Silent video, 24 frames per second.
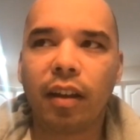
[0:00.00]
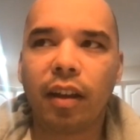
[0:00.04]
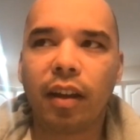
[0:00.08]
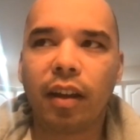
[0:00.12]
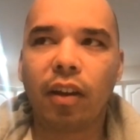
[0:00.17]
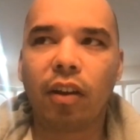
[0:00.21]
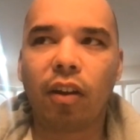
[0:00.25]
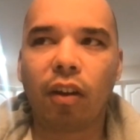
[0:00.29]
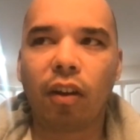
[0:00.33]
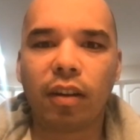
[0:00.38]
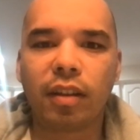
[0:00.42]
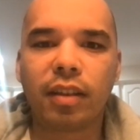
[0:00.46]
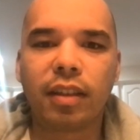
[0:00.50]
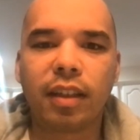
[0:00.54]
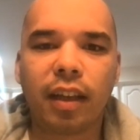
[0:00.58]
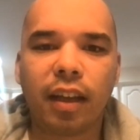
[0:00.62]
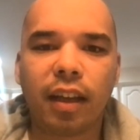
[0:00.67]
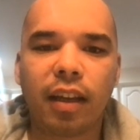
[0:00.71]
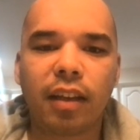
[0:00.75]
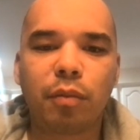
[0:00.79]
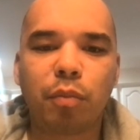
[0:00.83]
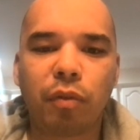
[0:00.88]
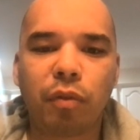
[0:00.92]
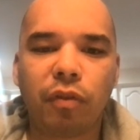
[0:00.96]
Garcia
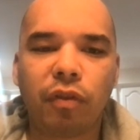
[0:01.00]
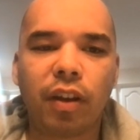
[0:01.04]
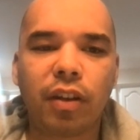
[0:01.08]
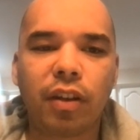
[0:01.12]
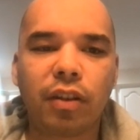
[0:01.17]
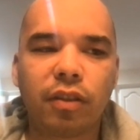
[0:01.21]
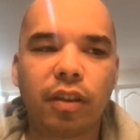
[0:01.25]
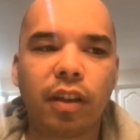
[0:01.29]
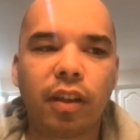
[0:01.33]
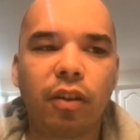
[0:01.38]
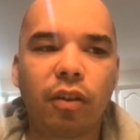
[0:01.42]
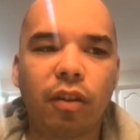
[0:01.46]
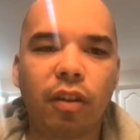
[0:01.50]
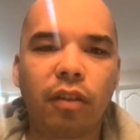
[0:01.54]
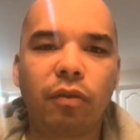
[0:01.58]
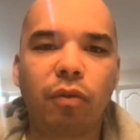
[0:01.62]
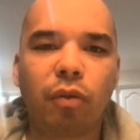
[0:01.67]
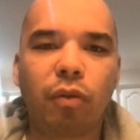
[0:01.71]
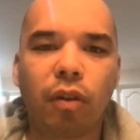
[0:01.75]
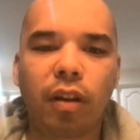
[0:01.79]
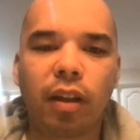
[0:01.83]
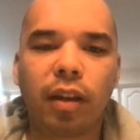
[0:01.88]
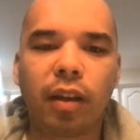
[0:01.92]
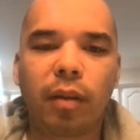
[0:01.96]
as professional. I know they
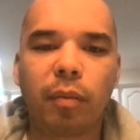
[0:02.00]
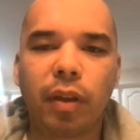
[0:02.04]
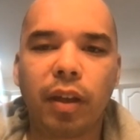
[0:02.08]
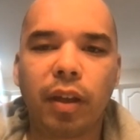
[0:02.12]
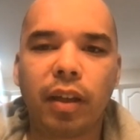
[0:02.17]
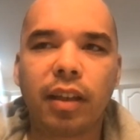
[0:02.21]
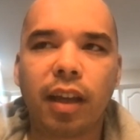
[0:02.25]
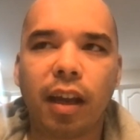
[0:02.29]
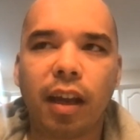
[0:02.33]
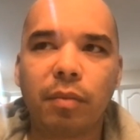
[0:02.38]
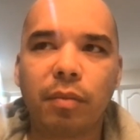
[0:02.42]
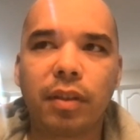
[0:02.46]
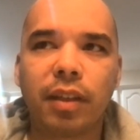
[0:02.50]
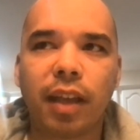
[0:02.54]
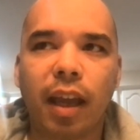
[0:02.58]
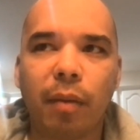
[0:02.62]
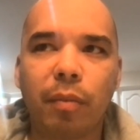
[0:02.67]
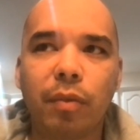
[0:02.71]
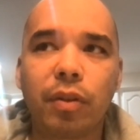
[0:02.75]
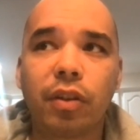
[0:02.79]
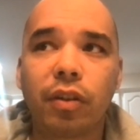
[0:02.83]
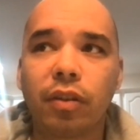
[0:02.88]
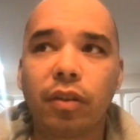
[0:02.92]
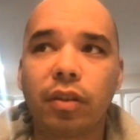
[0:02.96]
fought like a million times as
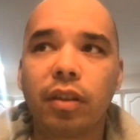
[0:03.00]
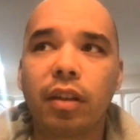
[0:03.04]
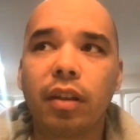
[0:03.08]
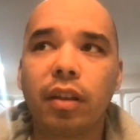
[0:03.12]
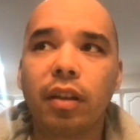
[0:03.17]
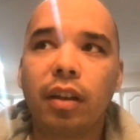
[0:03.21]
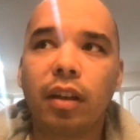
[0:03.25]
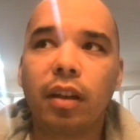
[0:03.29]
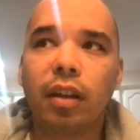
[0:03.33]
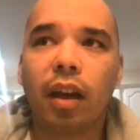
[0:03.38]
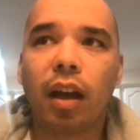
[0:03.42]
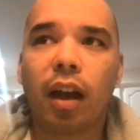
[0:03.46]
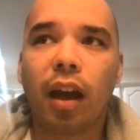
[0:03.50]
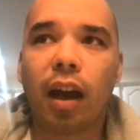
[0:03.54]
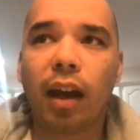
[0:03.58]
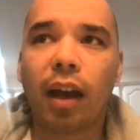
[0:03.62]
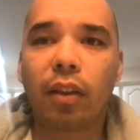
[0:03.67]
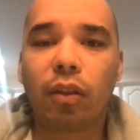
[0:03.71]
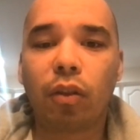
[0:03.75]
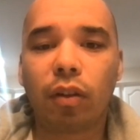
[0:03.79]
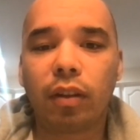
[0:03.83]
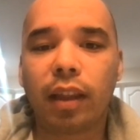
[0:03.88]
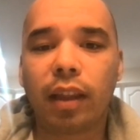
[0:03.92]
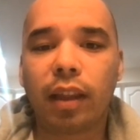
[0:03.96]
amateurs. I
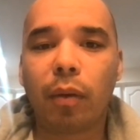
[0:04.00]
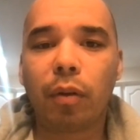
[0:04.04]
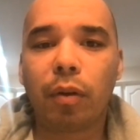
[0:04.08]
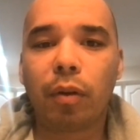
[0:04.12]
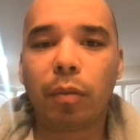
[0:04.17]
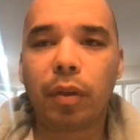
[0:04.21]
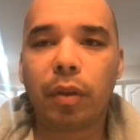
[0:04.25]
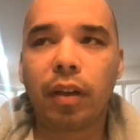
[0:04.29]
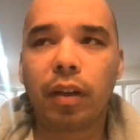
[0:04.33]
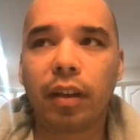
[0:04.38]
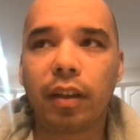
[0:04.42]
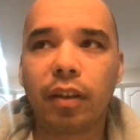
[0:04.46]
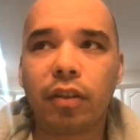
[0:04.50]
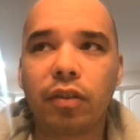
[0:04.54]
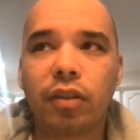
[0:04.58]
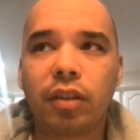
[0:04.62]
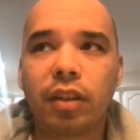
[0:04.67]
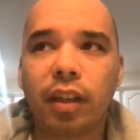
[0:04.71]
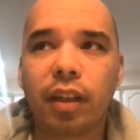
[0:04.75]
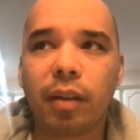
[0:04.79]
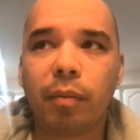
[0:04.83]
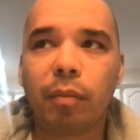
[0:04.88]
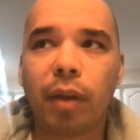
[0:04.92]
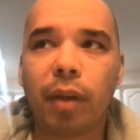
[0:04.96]
thought that would have been an
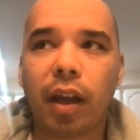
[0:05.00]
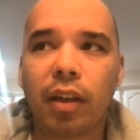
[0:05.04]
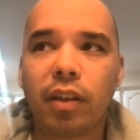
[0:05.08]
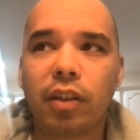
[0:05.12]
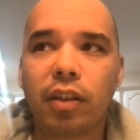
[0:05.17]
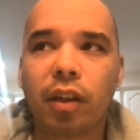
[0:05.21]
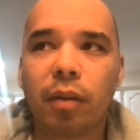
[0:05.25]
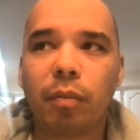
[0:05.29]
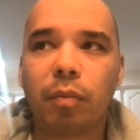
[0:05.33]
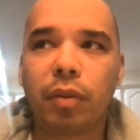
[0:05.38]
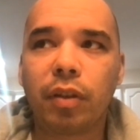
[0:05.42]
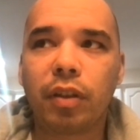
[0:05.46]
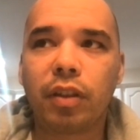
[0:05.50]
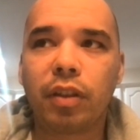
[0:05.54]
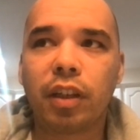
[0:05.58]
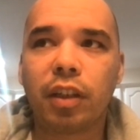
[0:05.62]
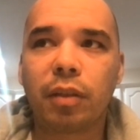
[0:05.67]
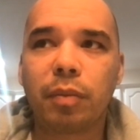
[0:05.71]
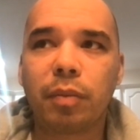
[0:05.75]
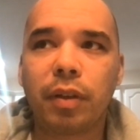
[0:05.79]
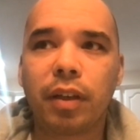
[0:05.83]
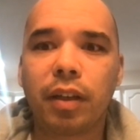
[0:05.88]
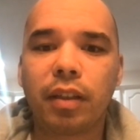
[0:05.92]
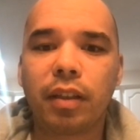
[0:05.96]
interesting matchup
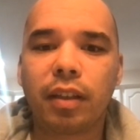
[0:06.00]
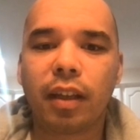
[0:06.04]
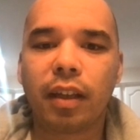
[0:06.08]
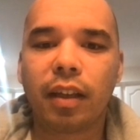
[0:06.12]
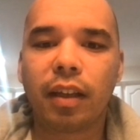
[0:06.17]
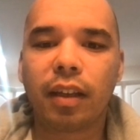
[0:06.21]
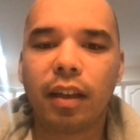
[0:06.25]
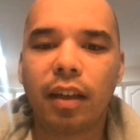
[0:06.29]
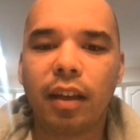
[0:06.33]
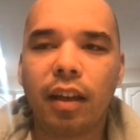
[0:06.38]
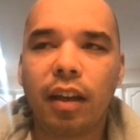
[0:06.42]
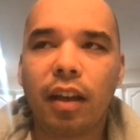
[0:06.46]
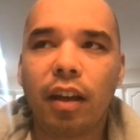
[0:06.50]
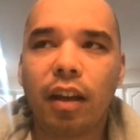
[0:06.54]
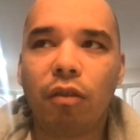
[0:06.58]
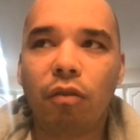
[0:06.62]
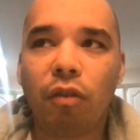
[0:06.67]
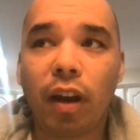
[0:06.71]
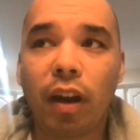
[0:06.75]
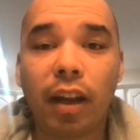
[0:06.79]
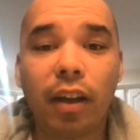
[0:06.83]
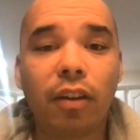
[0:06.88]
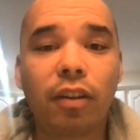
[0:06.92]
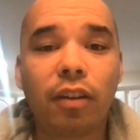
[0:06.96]
just because like
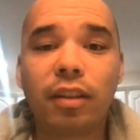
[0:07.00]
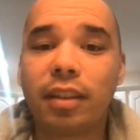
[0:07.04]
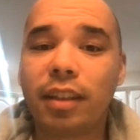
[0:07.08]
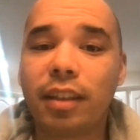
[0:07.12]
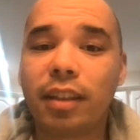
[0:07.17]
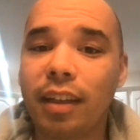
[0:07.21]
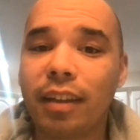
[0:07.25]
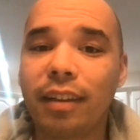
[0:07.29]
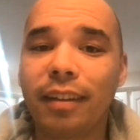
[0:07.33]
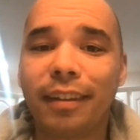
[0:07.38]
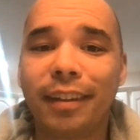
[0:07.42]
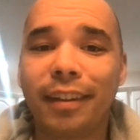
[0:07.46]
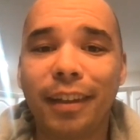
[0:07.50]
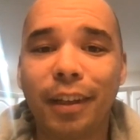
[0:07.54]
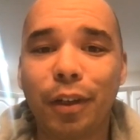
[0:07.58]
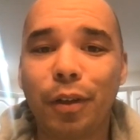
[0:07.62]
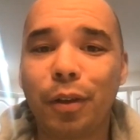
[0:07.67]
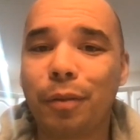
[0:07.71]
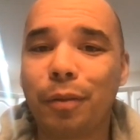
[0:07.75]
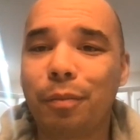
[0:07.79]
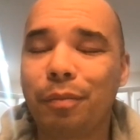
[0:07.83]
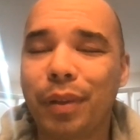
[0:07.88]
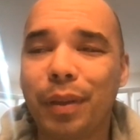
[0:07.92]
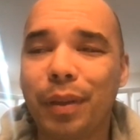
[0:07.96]
Ryan Garcia,
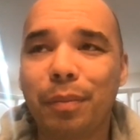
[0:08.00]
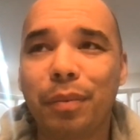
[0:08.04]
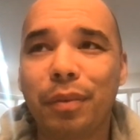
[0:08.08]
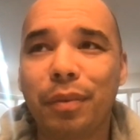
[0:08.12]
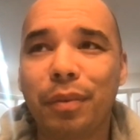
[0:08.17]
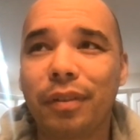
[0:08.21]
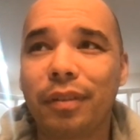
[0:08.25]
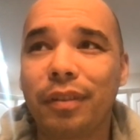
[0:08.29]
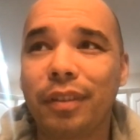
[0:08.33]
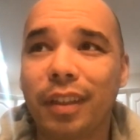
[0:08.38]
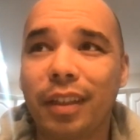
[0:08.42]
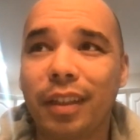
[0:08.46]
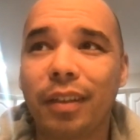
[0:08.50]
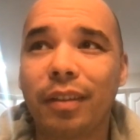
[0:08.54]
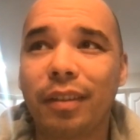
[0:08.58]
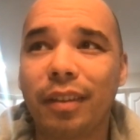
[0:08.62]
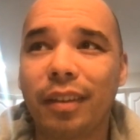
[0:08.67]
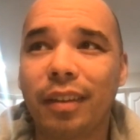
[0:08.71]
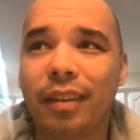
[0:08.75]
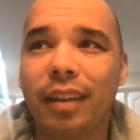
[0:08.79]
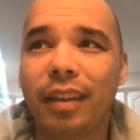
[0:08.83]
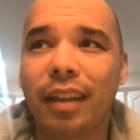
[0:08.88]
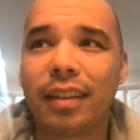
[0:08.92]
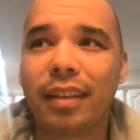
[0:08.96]
people,
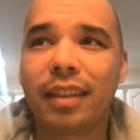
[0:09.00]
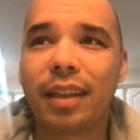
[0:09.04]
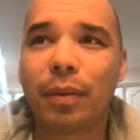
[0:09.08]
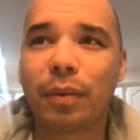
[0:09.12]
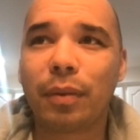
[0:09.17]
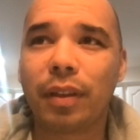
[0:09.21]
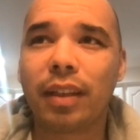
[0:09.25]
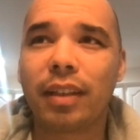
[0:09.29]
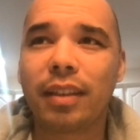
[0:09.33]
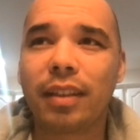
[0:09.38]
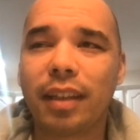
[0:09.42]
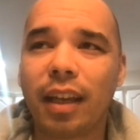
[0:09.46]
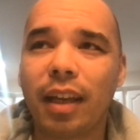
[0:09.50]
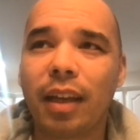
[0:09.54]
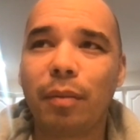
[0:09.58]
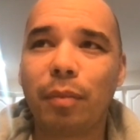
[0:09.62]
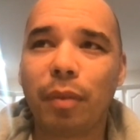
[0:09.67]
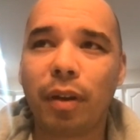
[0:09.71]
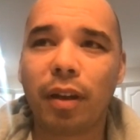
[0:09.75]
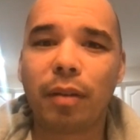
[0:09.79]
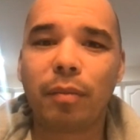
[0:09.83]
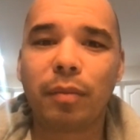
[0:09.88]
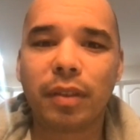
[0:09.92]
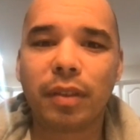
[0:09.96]
they say what they say
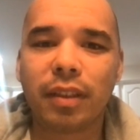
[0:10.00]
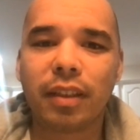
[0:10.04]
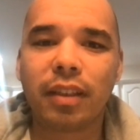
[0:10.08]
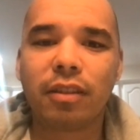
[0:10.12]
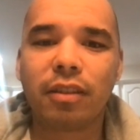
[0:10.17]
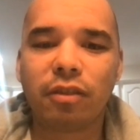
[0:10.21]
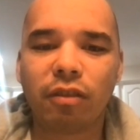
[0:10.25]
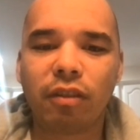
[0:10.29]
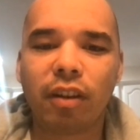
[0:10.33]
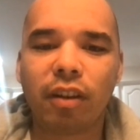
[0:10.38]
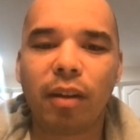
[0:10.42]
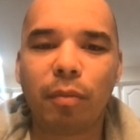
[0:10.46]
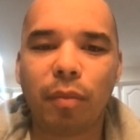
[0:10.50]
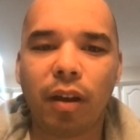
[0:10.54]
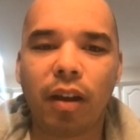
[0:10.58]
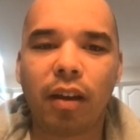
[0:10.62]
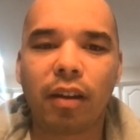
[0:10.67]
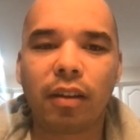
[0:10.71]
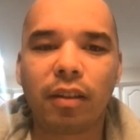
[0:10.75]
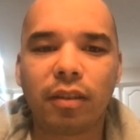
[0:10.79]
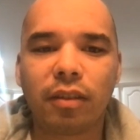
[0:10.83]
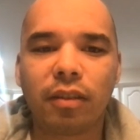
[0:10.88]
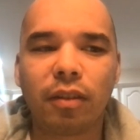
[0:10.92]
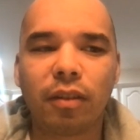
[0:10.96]
about him. He's an Instagram
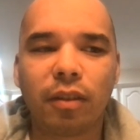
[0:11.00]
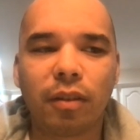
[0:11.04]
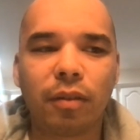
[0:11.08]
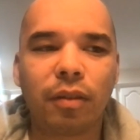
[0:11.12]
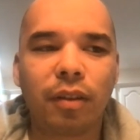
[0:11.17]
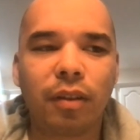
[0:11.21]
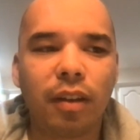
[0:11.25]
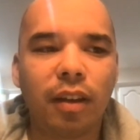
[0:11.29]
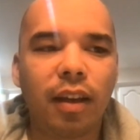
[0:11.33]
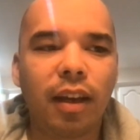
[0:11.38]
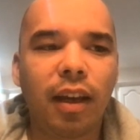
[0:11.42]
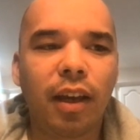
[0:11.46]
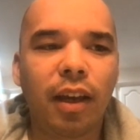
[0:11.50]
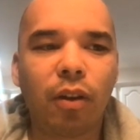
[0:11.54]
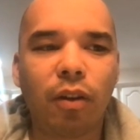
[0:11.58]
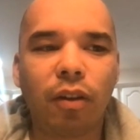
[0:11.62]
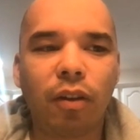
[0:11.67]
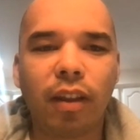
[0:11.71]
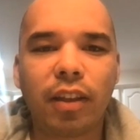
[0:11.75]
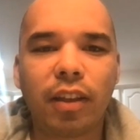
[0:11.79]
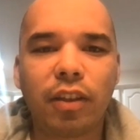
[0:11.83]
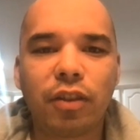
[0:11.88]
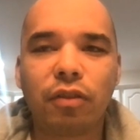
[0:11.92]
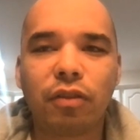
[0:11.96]
boxer and all
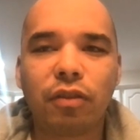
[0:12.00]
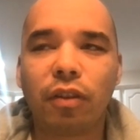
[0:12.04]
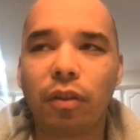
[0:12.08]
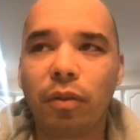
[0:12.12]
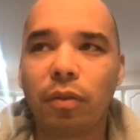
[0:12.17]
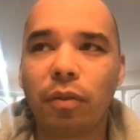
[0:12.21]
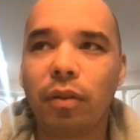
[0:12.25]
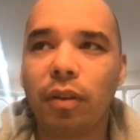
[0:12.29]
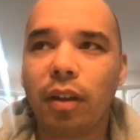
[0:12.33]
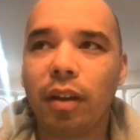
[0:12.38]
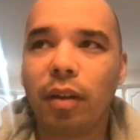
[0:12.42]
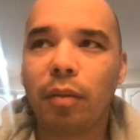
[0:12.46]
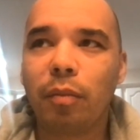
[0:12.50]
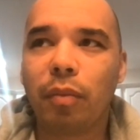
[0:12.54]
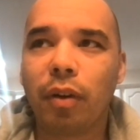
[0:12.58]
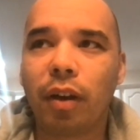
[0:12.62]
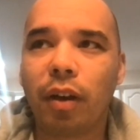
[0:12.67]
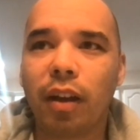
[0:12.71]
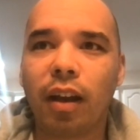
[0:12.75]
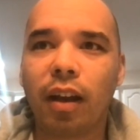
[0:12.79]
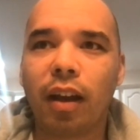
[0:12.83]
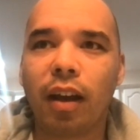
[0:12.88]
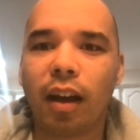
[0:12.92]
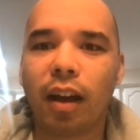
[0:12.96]
that's true,
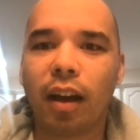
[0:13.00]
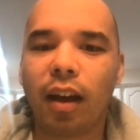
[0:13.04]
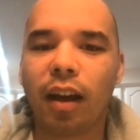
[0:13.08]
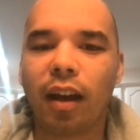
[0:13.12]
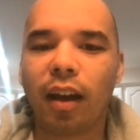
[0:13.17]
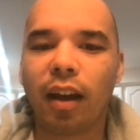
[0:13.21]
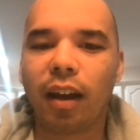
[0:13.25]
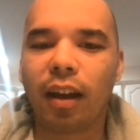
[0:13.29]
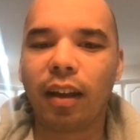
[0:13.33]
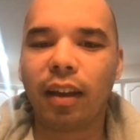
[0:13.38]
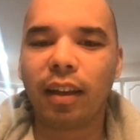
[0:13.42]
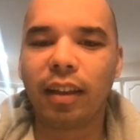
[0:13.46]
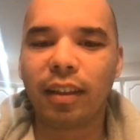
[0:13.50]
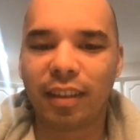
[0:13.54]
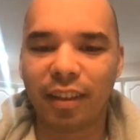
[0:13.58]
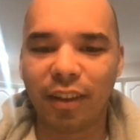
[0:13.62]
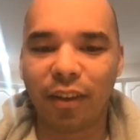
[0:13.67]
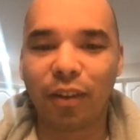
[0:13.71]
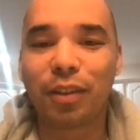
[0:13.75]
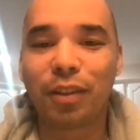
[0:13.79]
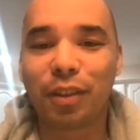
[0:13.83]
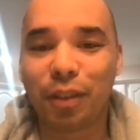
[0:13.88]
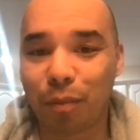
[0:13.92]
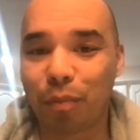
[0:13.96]
but he's
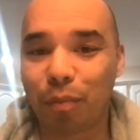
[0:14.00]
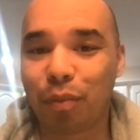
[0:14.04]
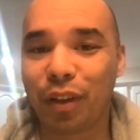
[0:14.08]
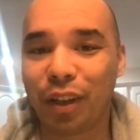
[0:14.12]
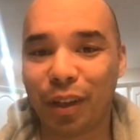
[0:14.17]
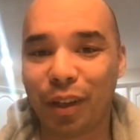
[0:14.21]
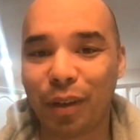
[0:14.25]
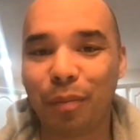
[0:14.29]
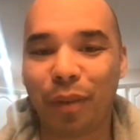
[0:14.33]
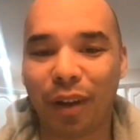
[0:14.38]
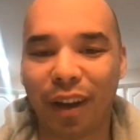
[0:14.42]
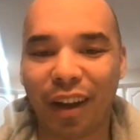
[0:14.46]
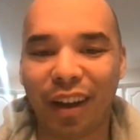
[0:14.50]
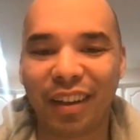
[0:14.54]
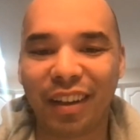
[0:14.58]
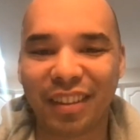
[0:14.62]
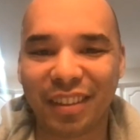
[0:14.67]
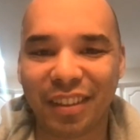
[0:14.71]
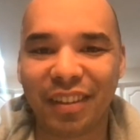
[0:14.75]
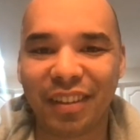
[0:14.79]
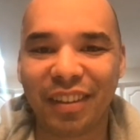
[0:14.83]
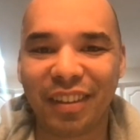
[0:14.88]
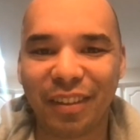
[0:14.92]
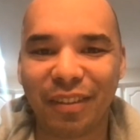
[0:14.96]
also a pretty good
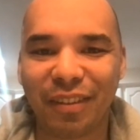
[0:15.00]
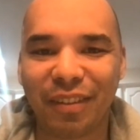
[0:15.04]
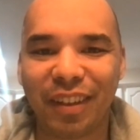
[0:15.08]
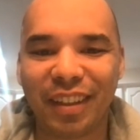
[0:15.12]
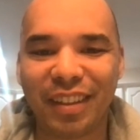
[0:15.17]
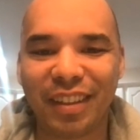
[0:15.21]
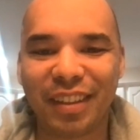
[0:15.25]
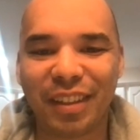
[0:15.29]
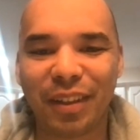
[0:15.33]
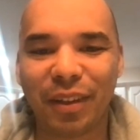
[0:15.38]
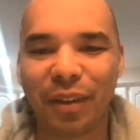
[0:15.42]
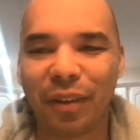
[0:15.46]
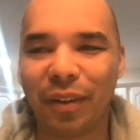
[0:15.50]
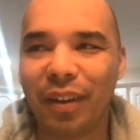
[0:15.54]
boxer in the ring too.